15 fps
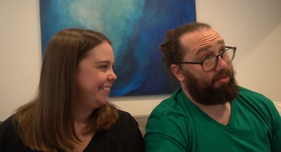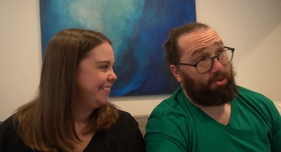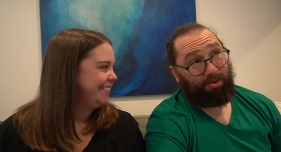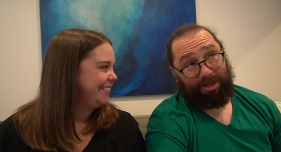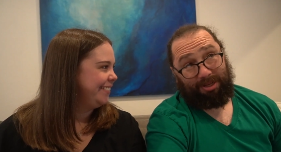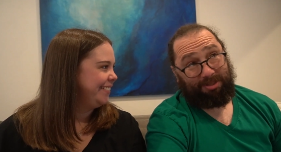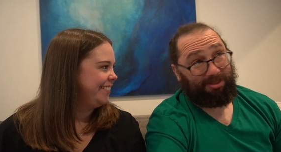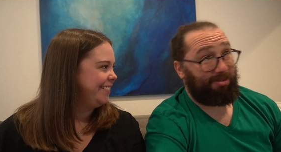
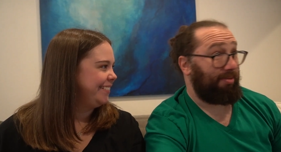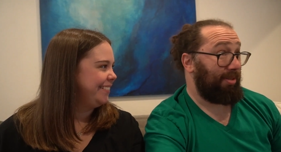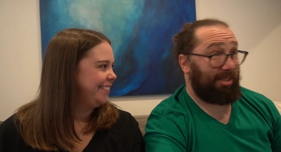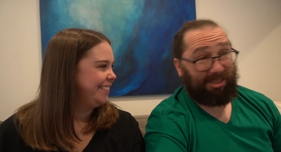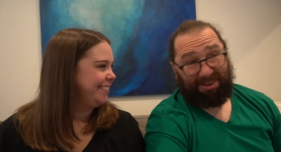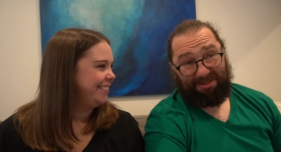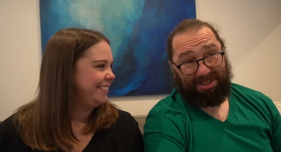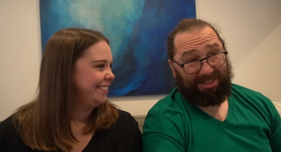
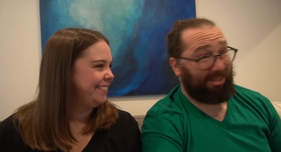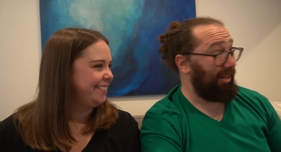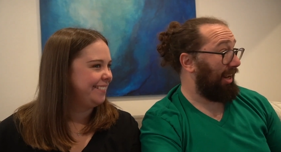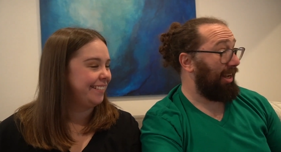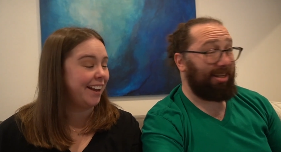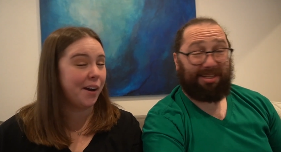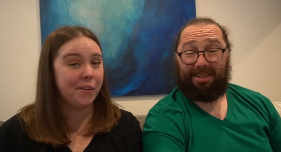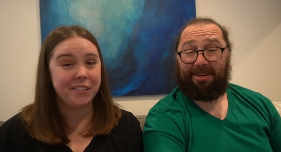Speaker 1: 2017,
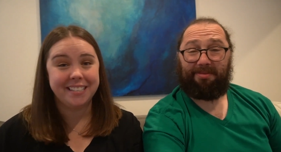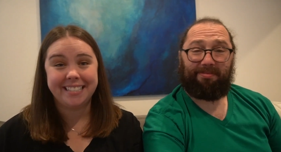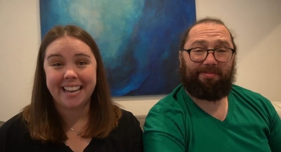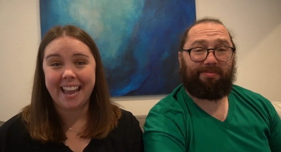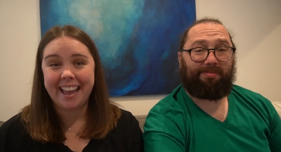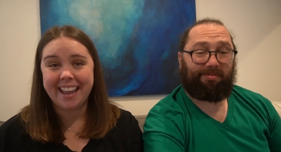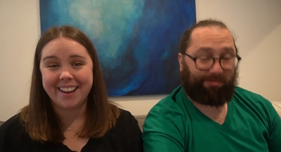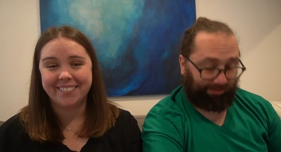
Speaker 2: 18. Oh,
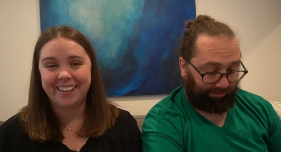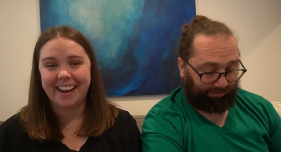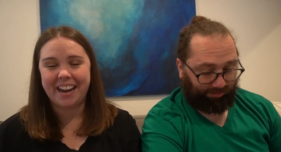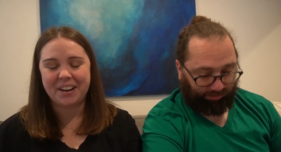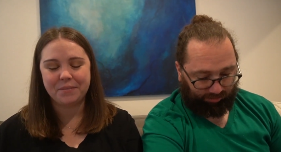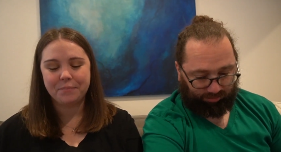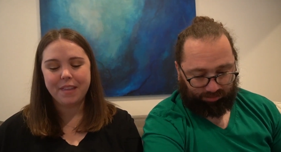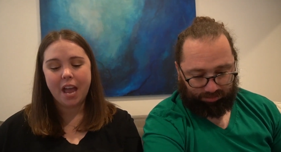dang,
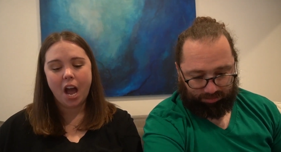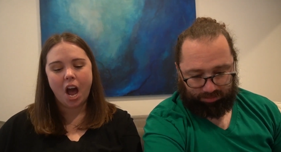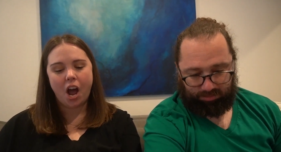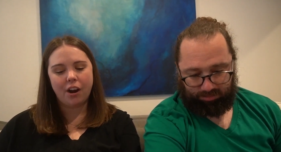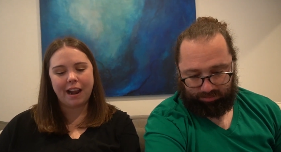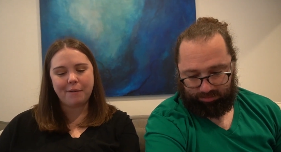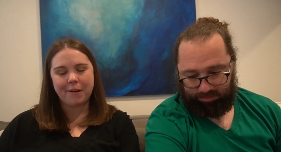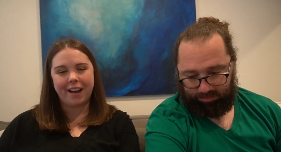wow. All
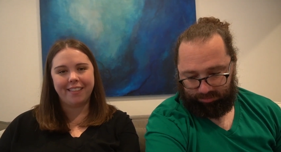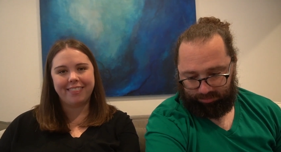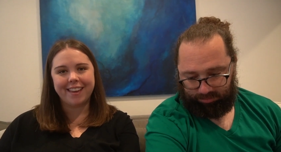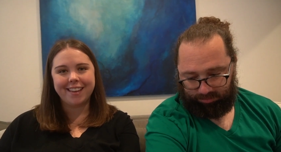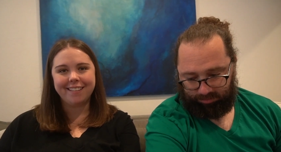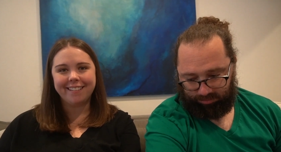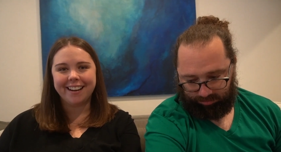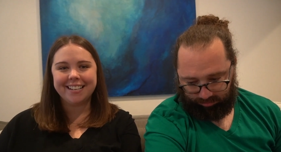right, well,
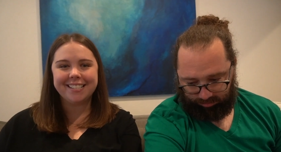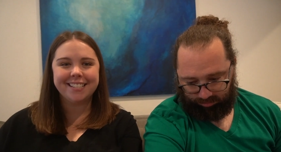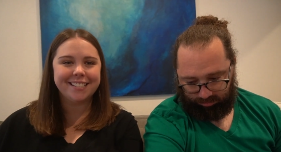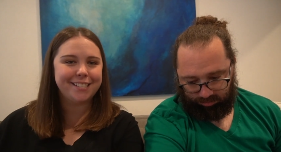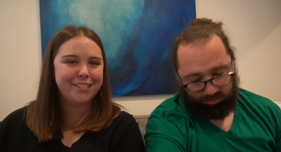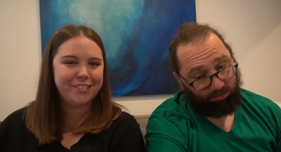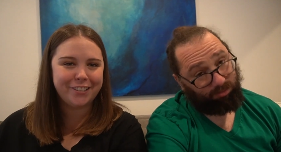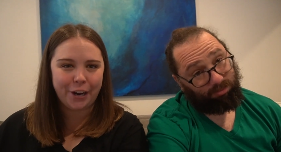thank you guys
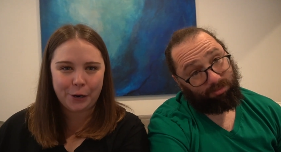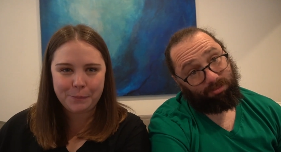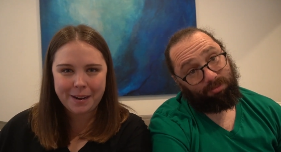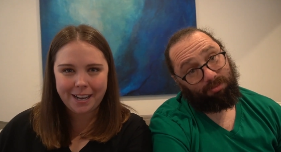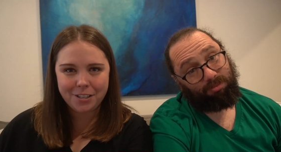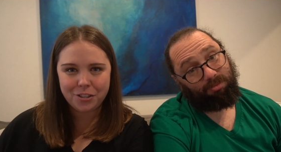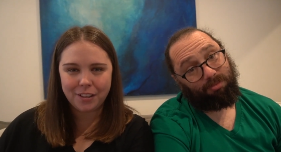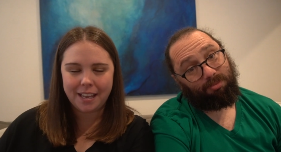so
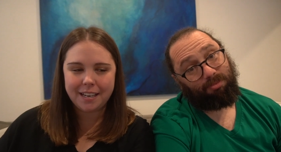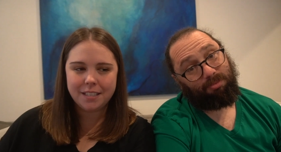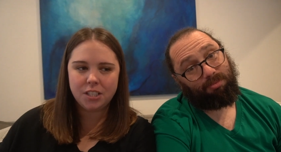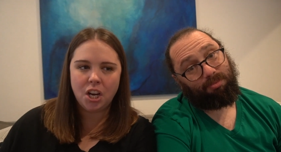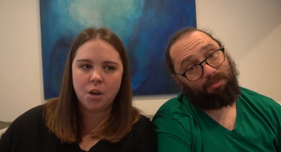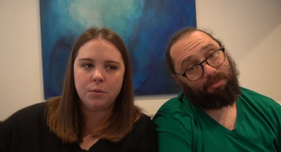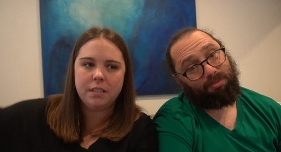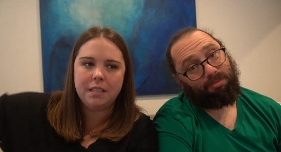much. Let us
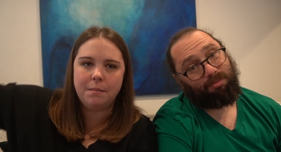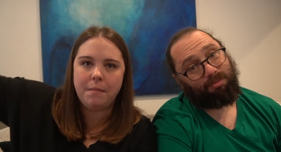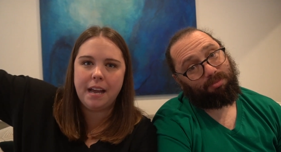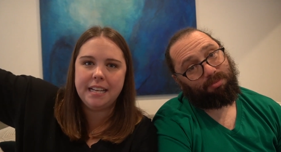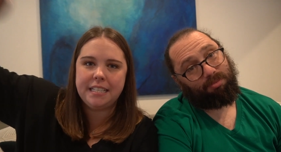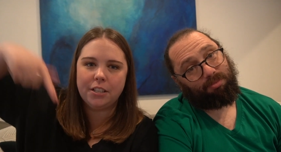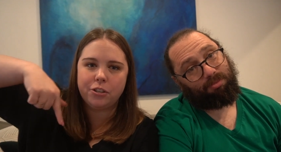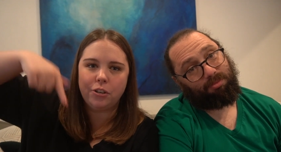know some
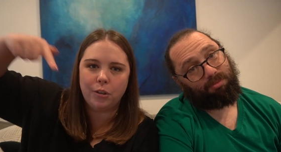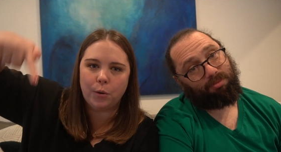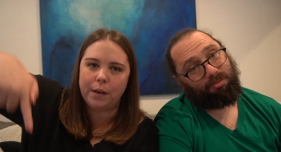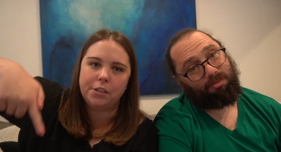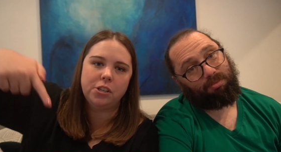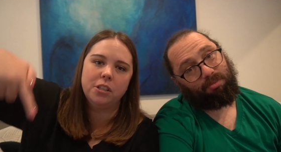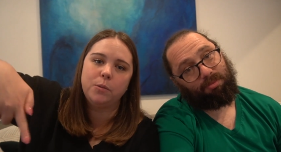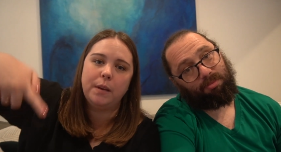additional
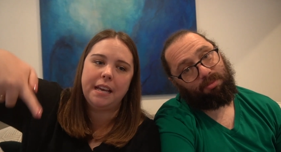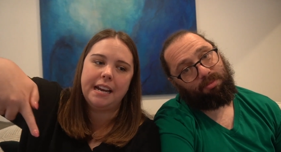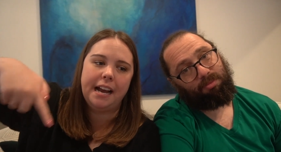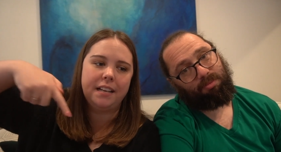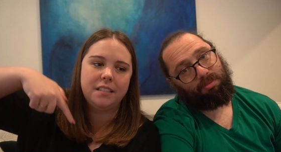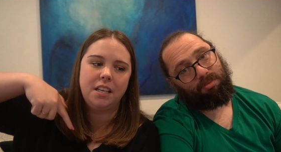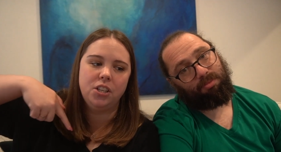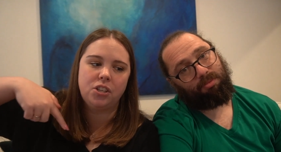questions we can
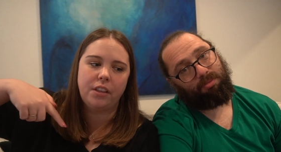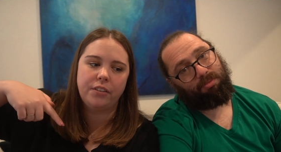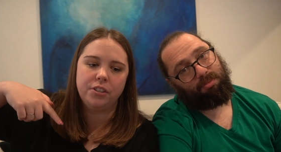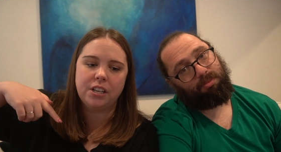ask each other